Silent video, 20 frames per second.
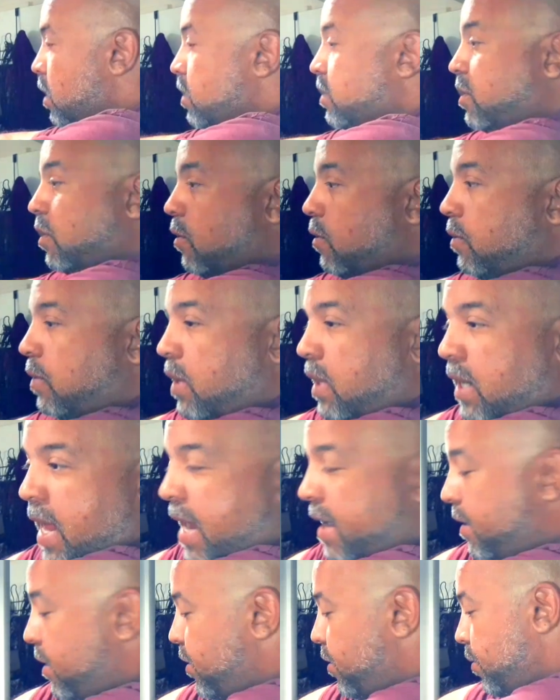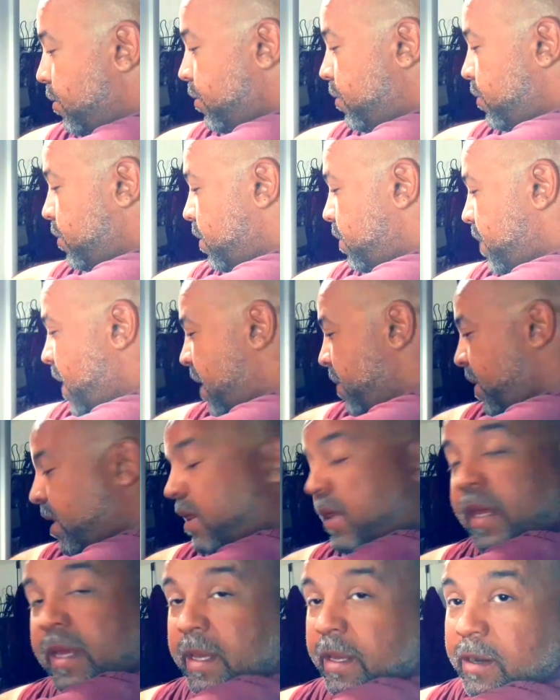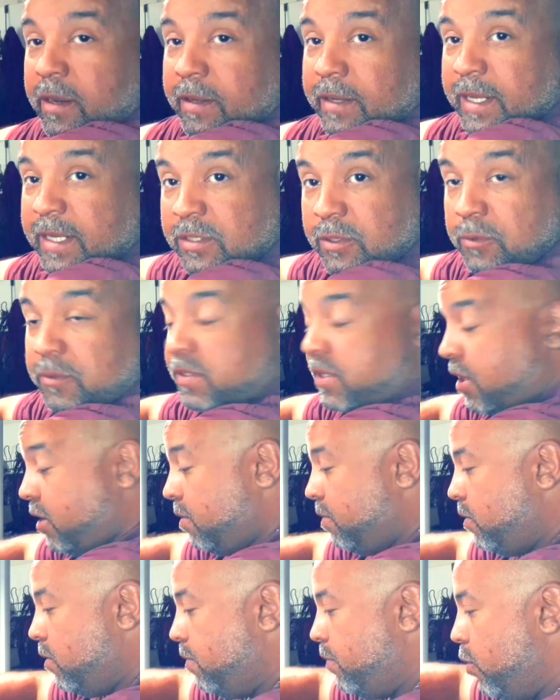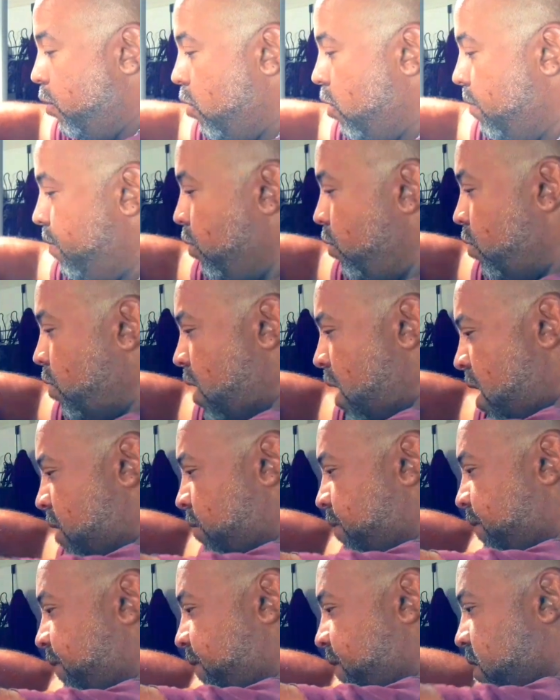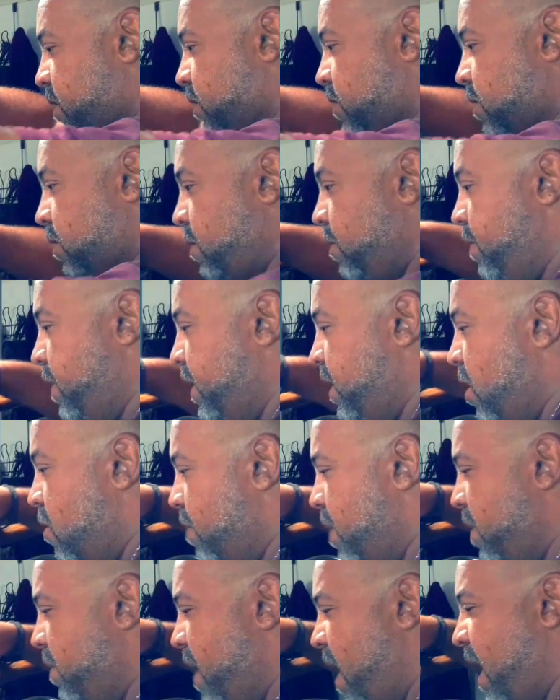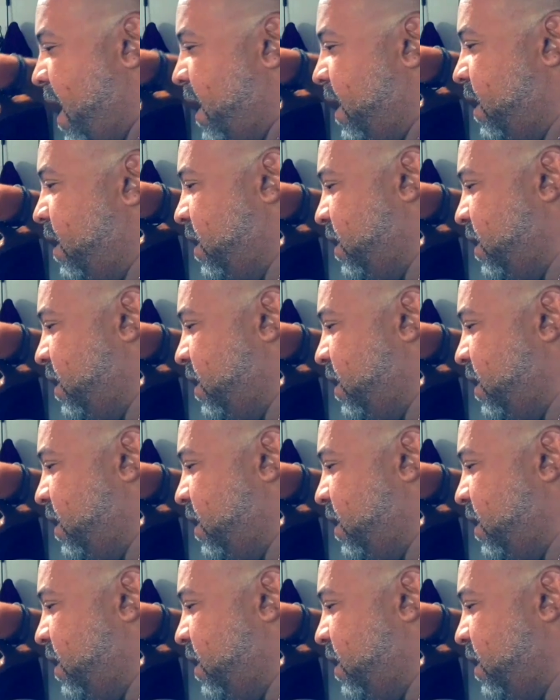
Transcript: So a lot of you may be thinking, oh, that's so terrible, poor AquaFunk. But don't be mad.